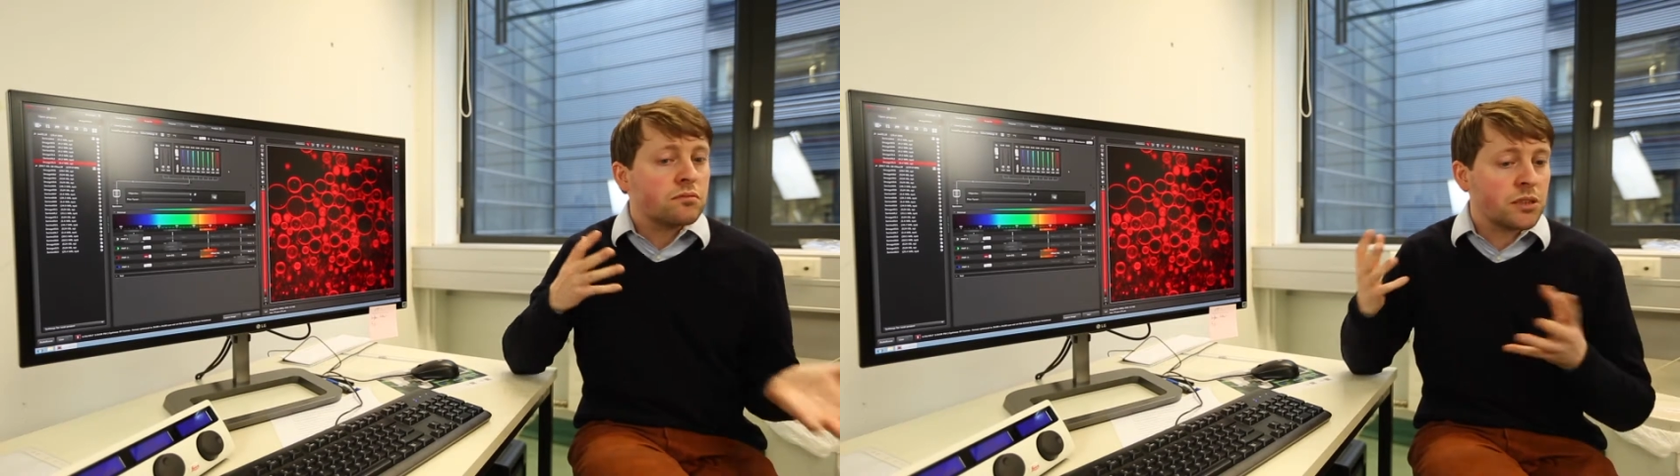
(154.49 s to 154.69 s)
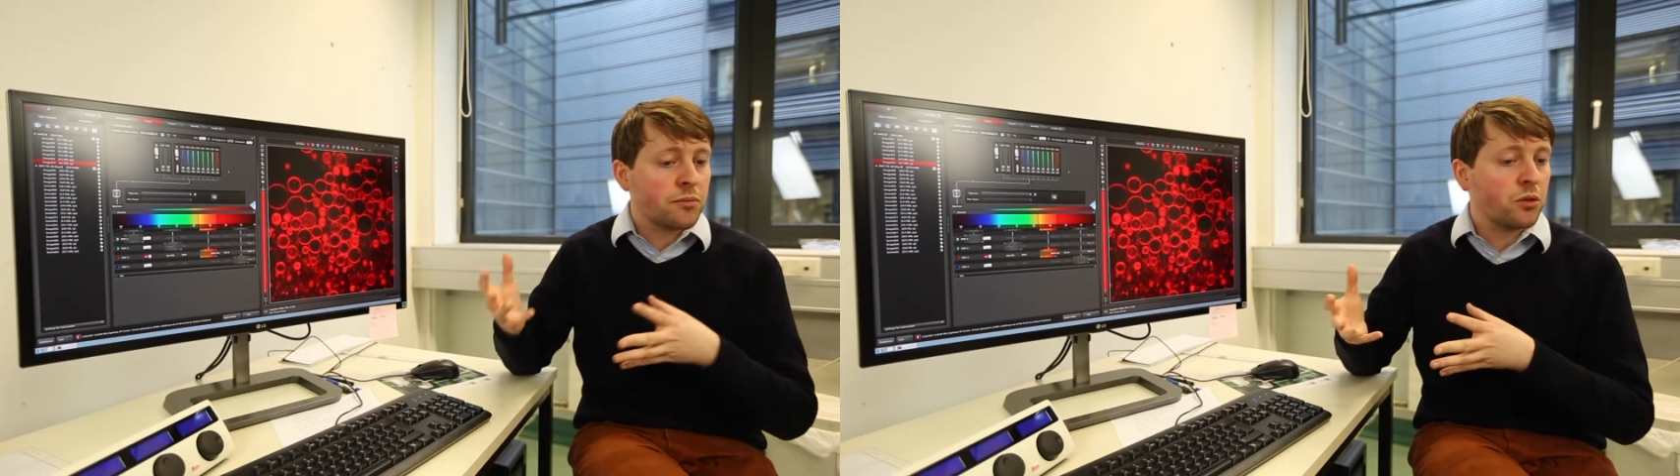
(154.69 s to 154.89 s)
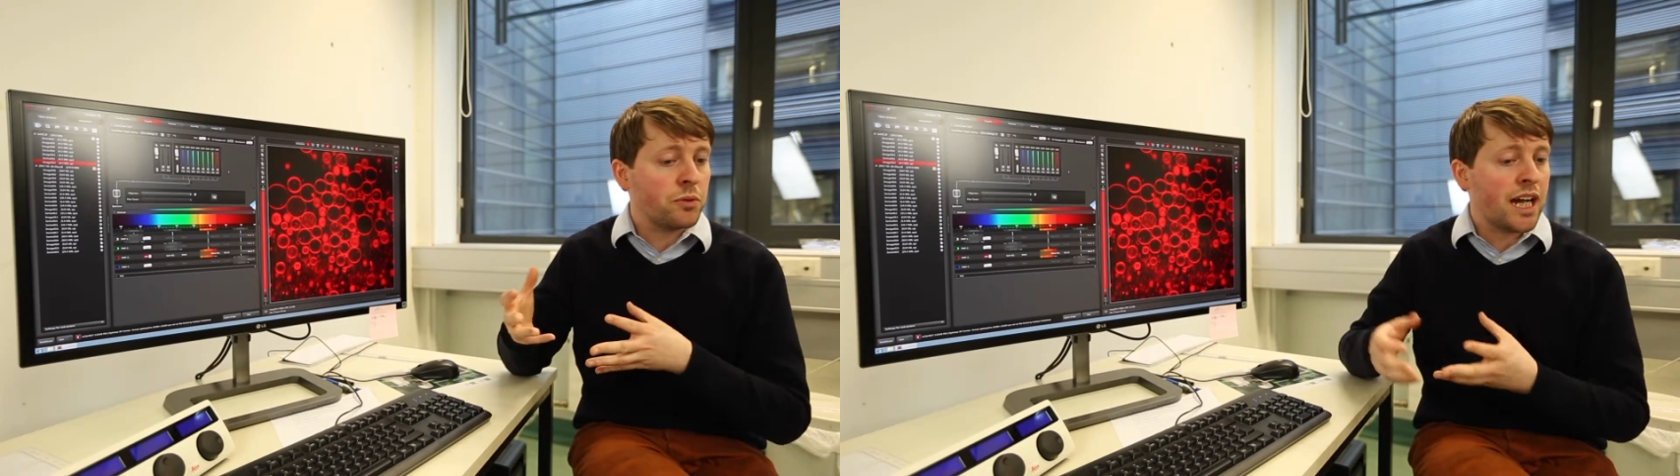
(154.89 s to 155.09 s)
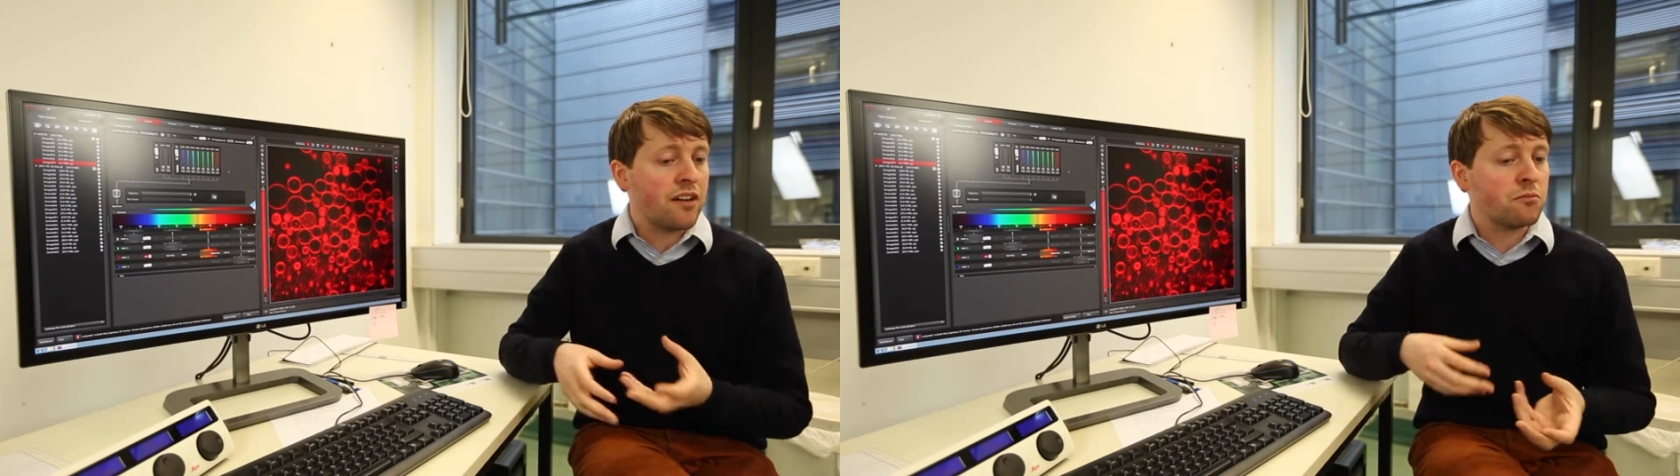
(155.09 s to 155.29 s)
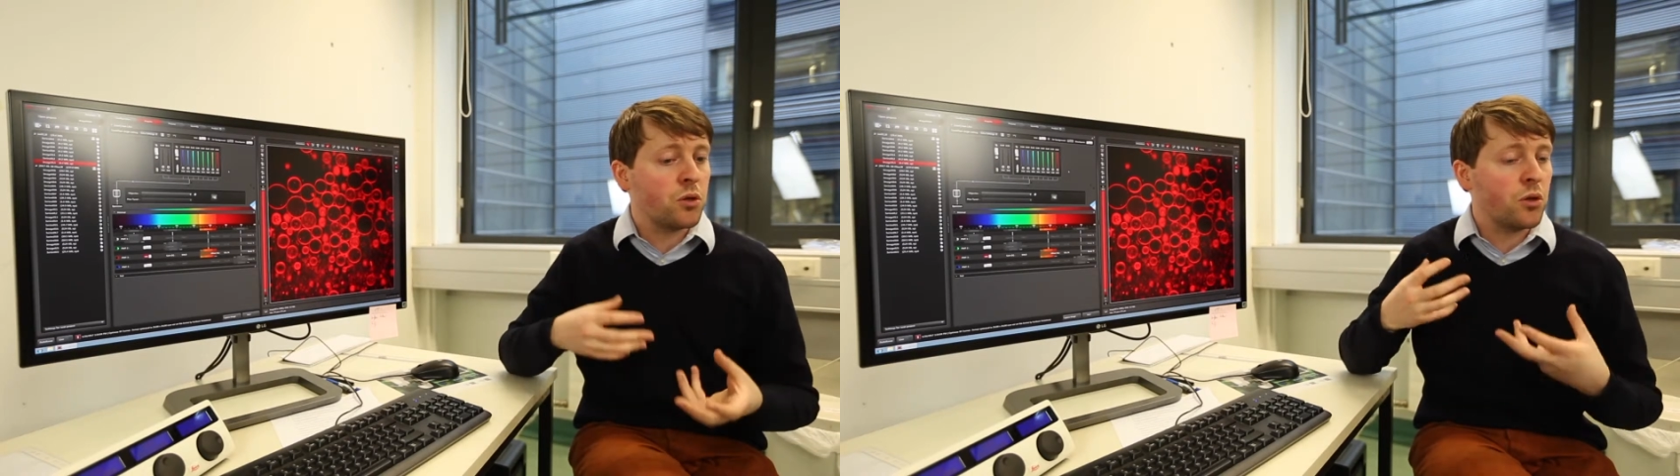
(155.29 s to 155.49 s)
something that we
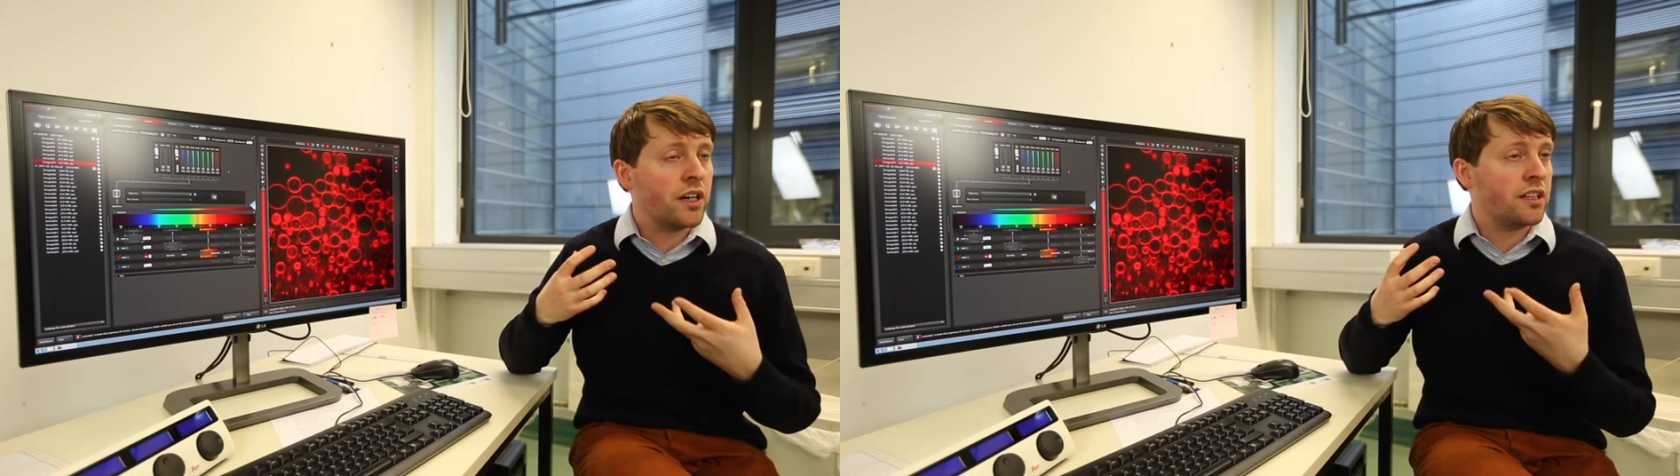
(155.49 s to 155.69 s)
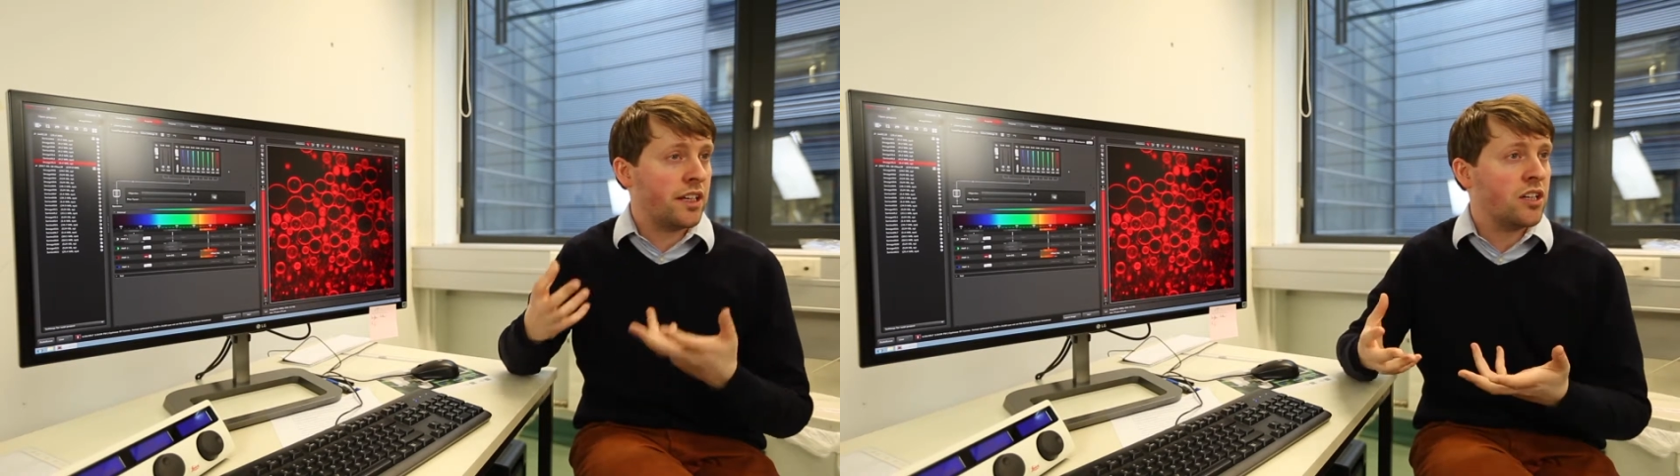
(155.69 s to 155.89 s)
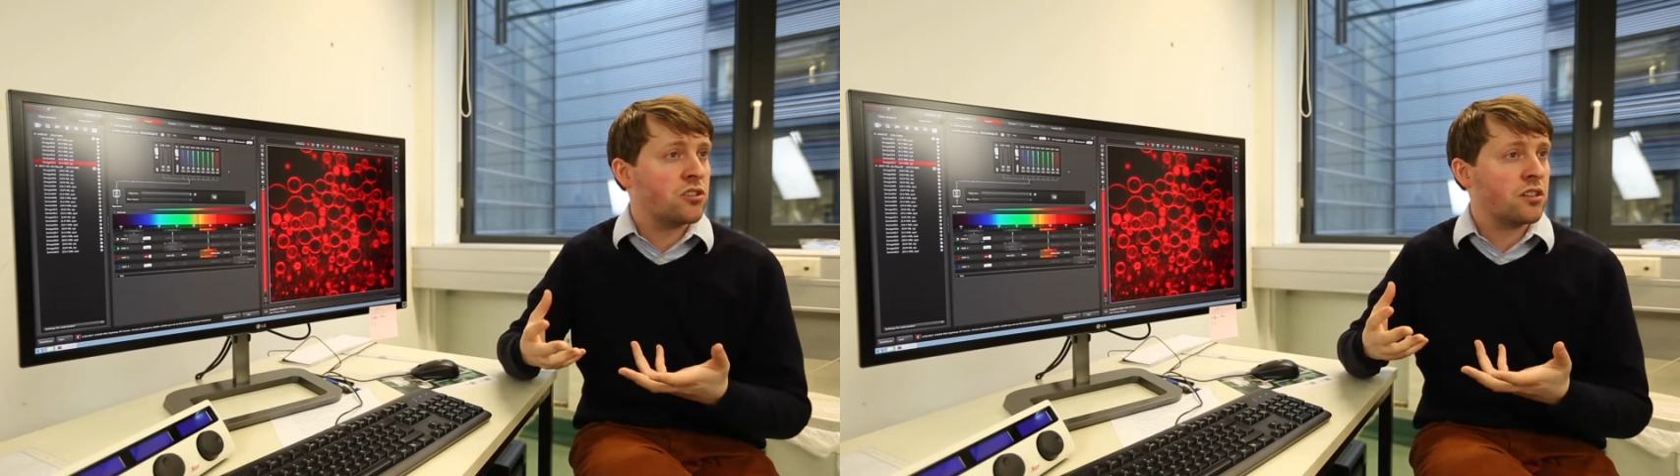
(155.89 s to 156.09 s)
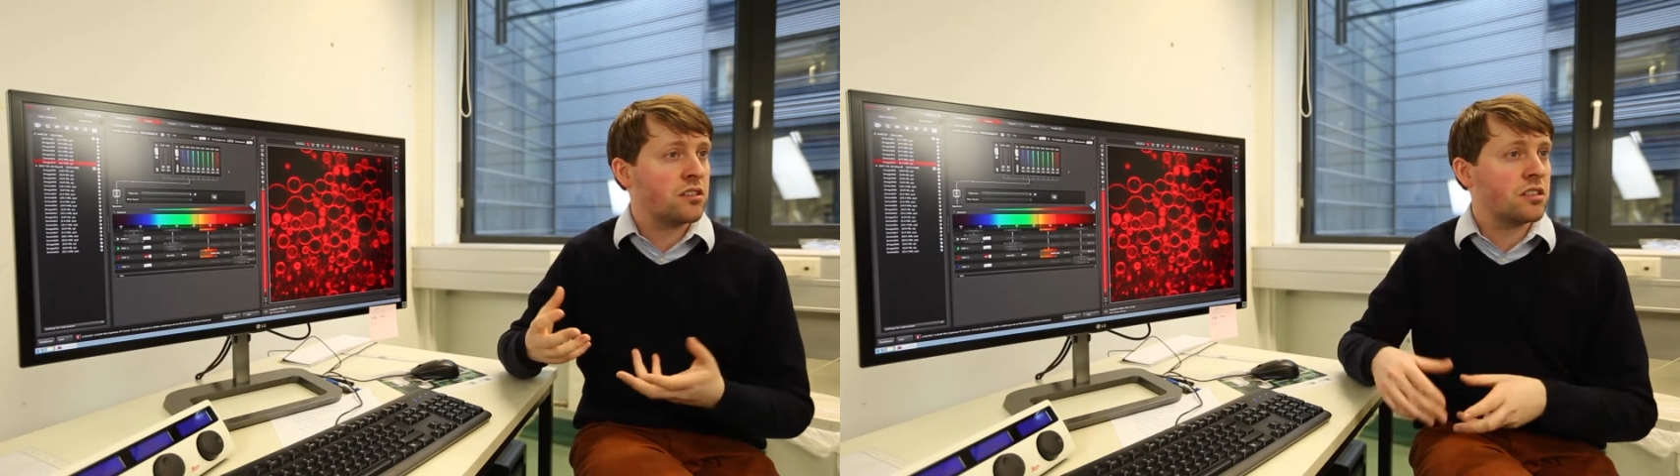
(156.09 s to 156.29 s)
have more in nature,